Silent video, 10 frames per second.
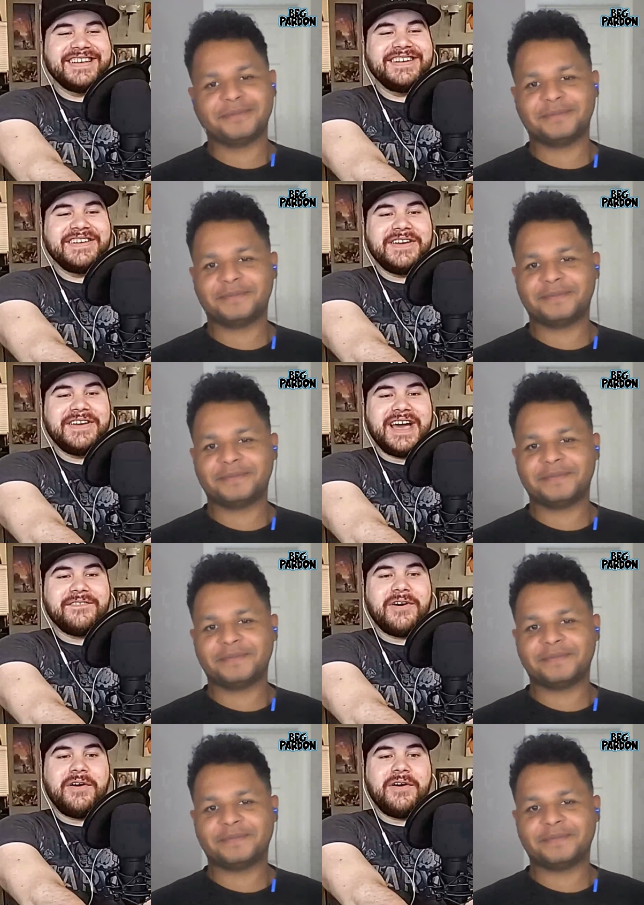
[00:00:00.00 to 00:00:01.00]
Speaker 1: but you know, you
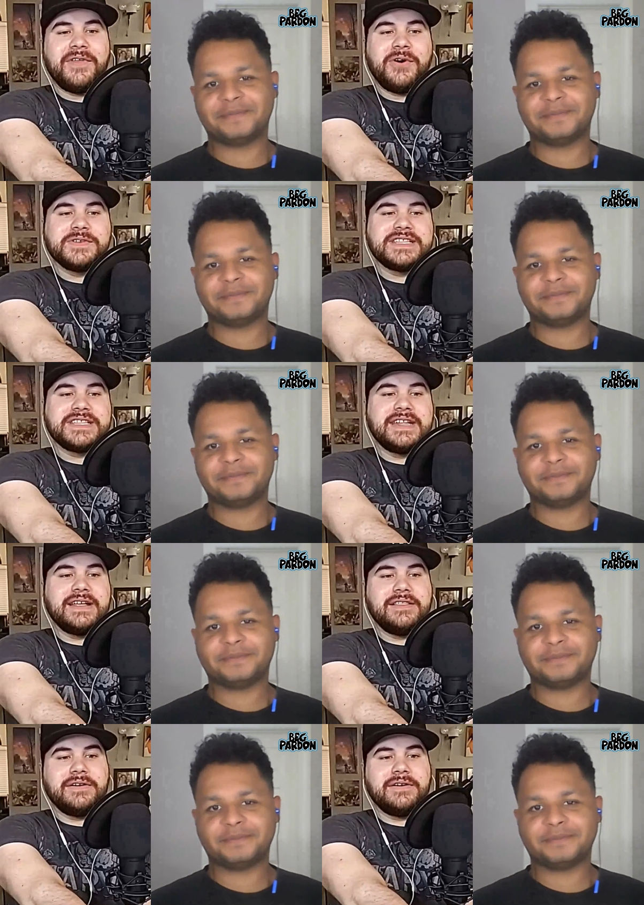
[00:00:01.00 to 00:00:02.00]
have all those, and
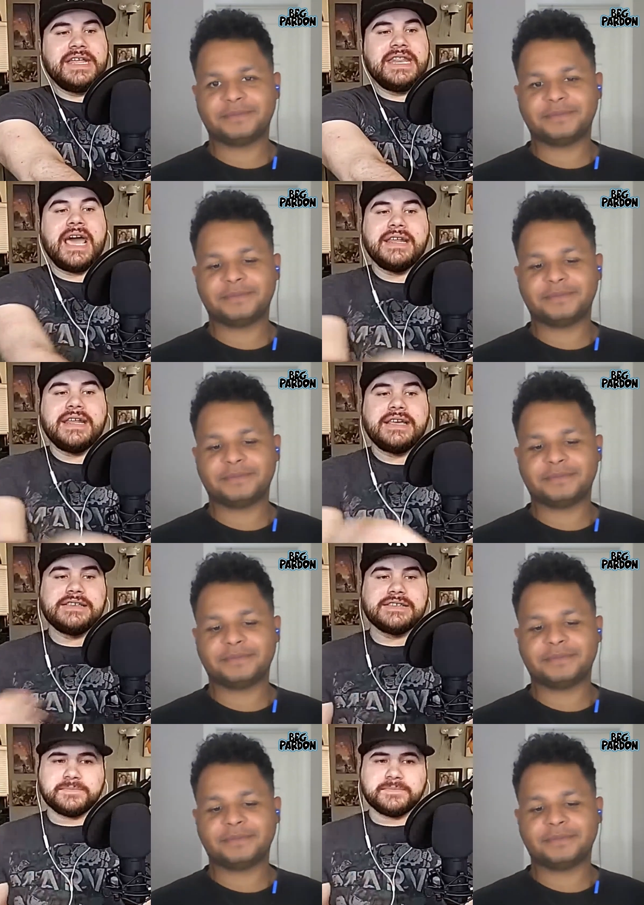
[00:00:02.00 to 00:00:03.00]
then in the
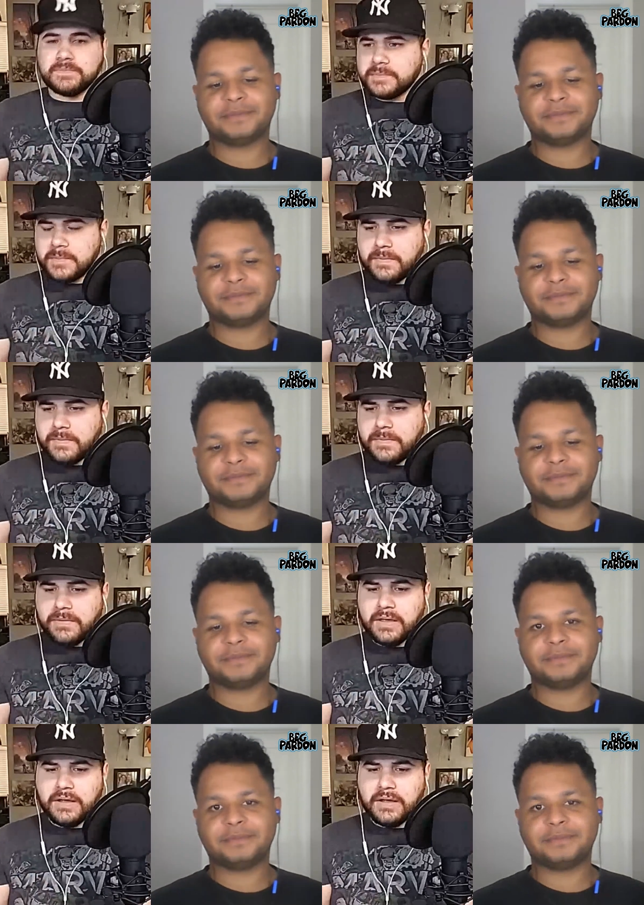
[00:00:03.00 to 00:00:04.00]
'90s,
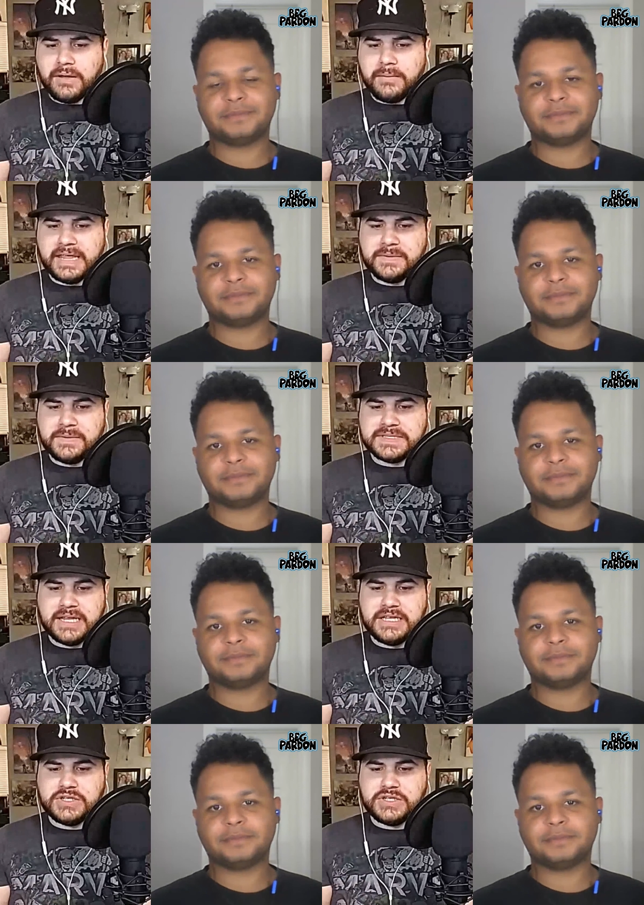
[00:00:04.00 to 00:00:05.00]
um, I think it was
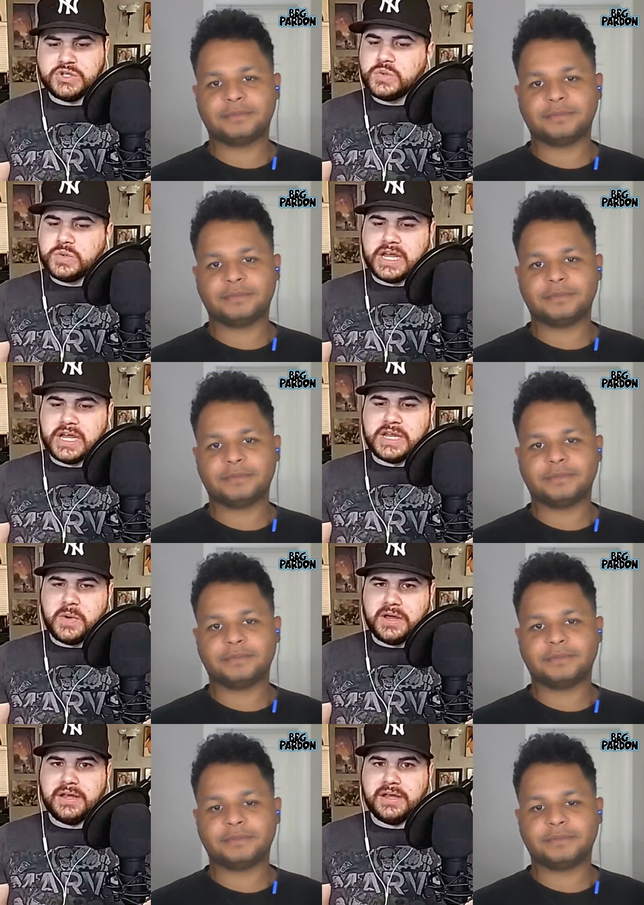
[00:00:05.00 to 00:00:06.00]
'92,
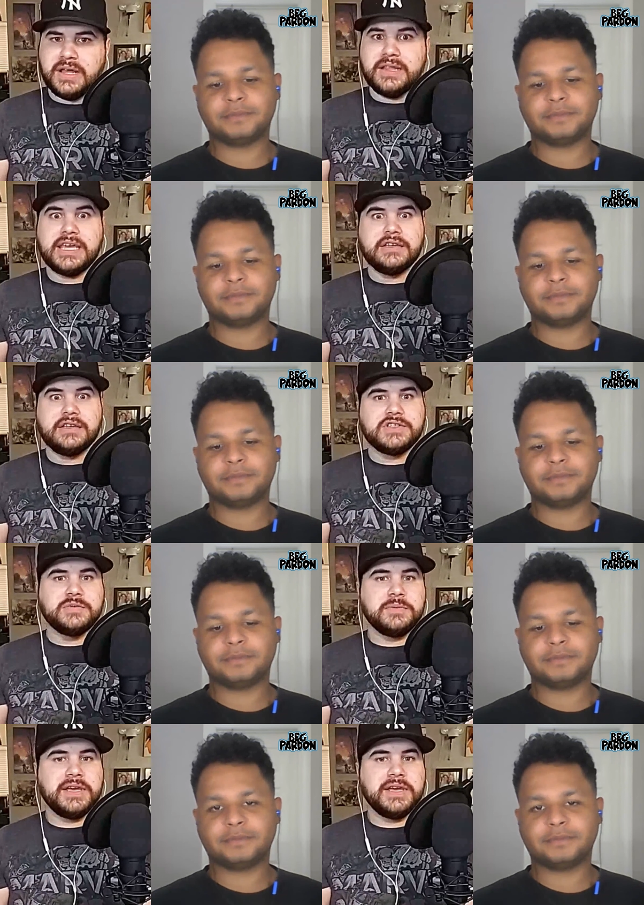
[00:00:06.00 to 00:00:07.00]
'91, they kill
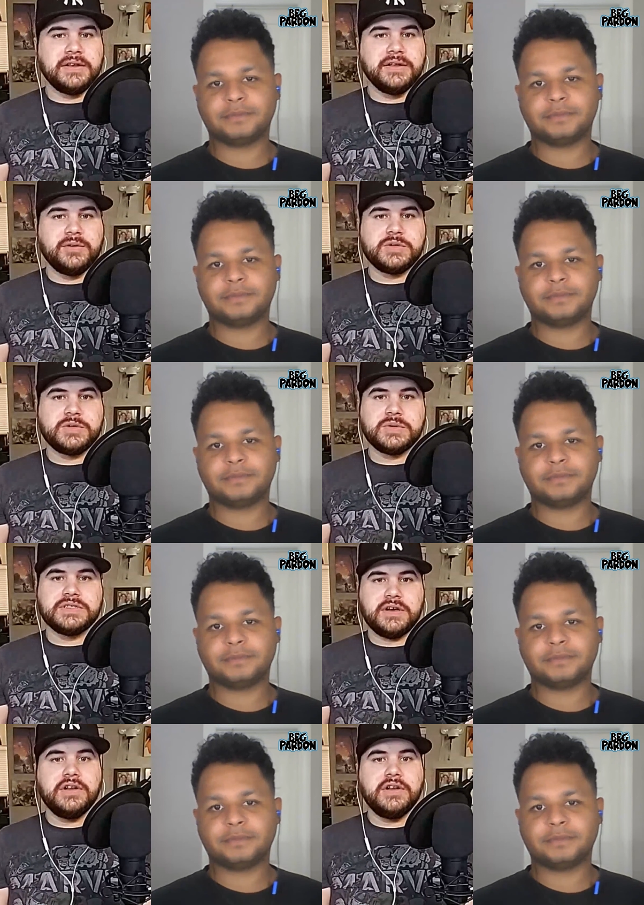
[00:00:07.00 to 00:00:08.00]
Superman, which
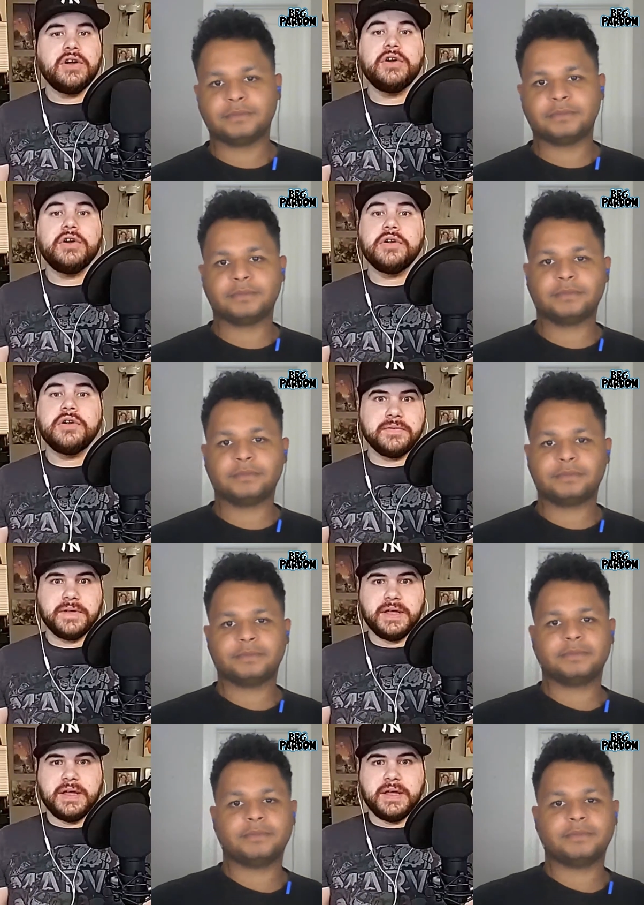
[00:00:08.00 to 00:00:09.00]
was unheard
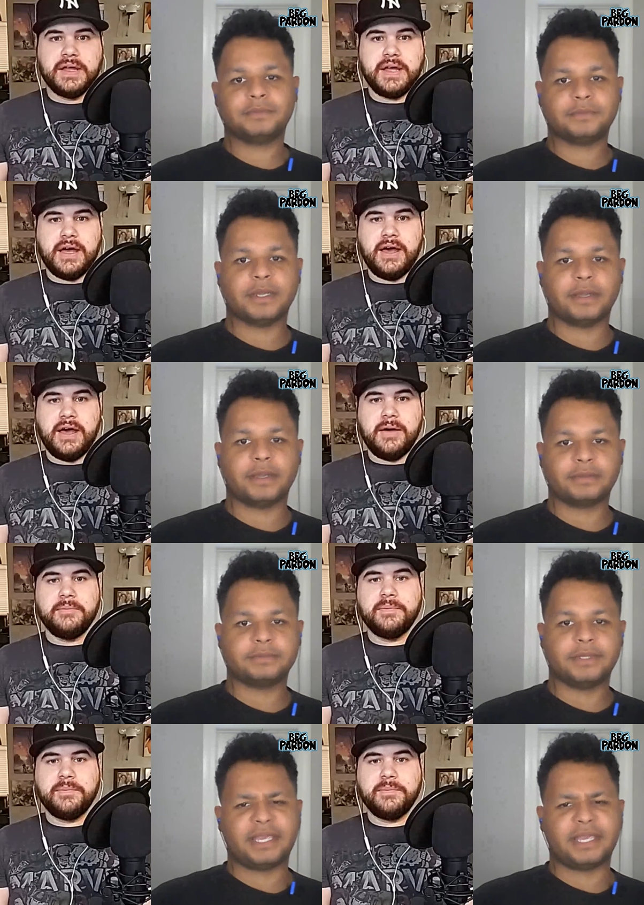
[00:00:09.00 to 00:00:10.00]
of. Yeah,
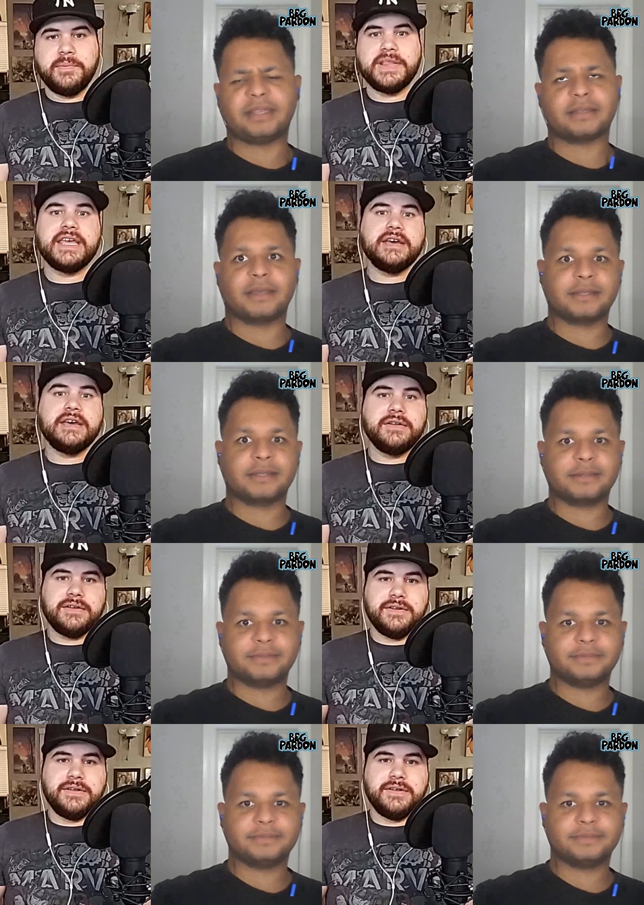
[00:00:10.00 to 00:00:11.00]
um, he can't die. But they
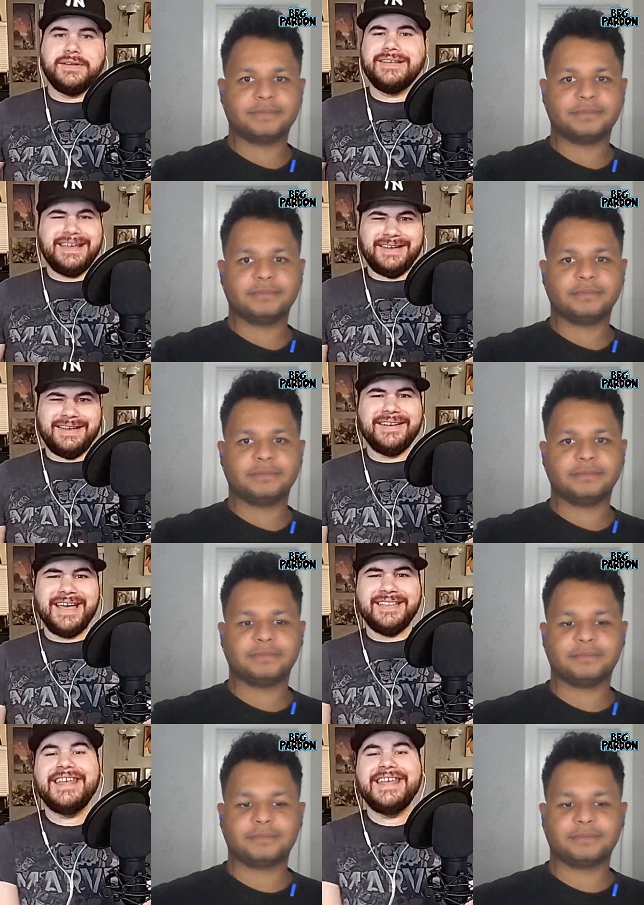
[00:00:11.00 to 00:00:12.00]
killed. Yeah,
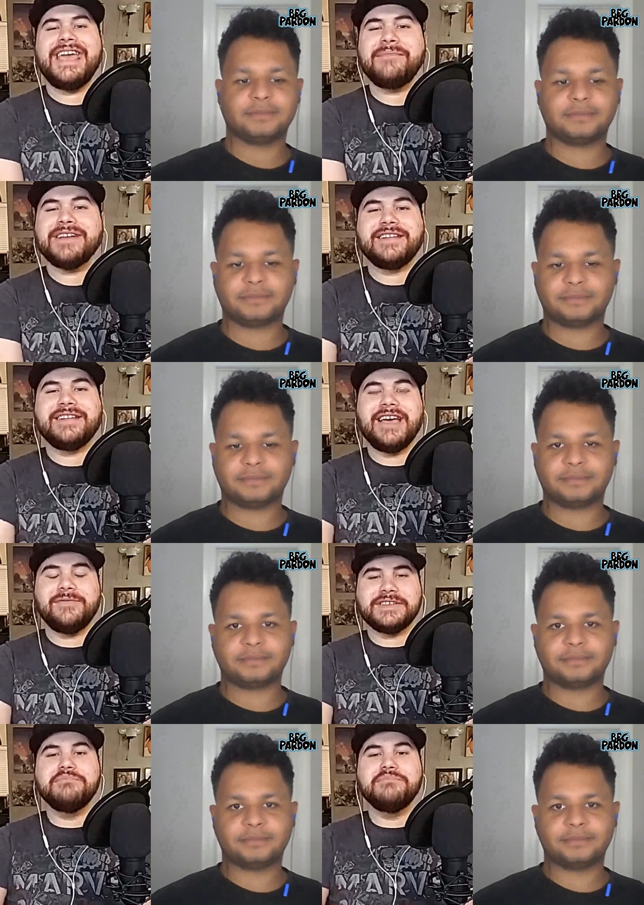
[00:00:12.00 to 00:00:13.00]
and then he came back to
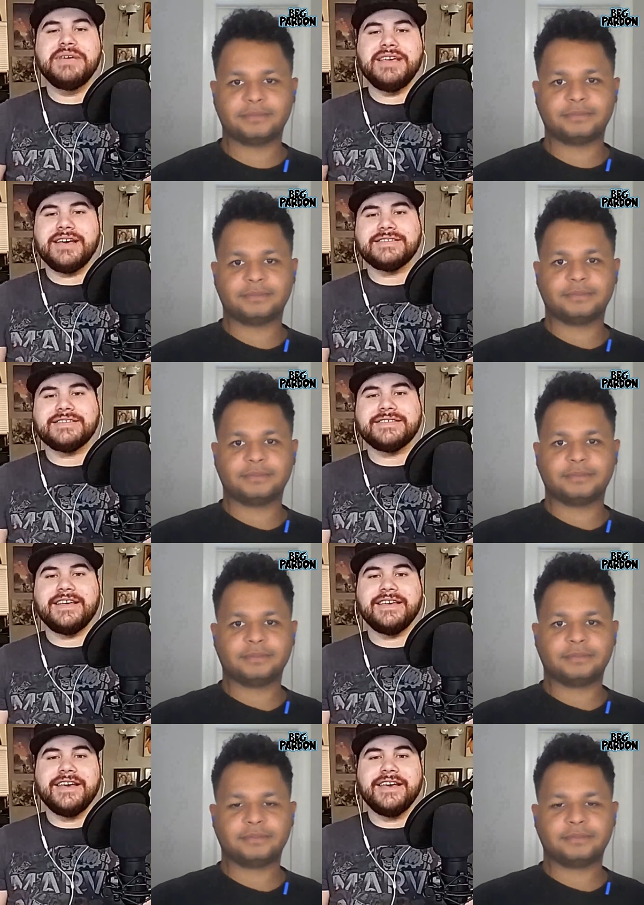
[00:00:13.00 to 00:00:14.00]
life with some BS.
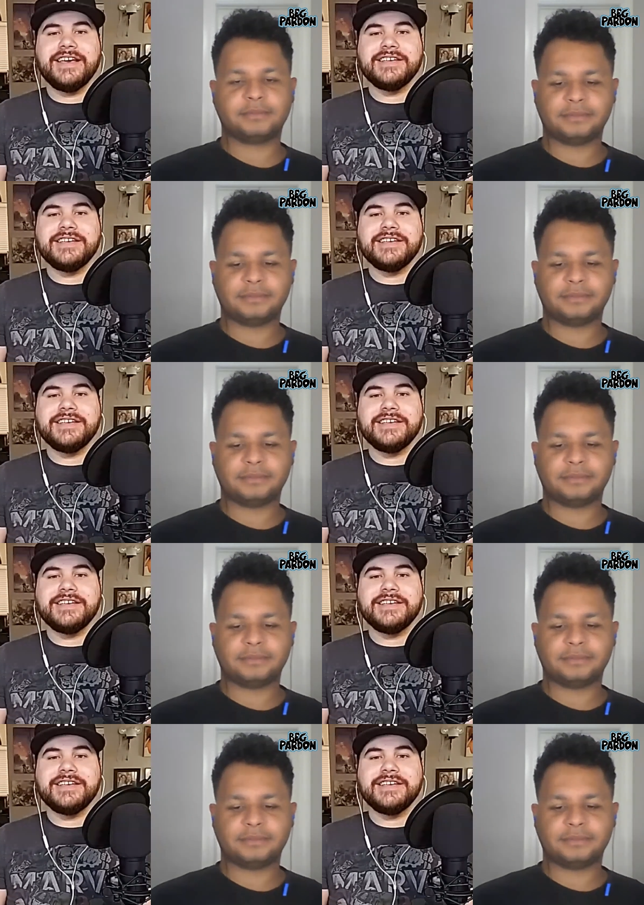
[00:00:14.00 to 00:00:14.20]
Like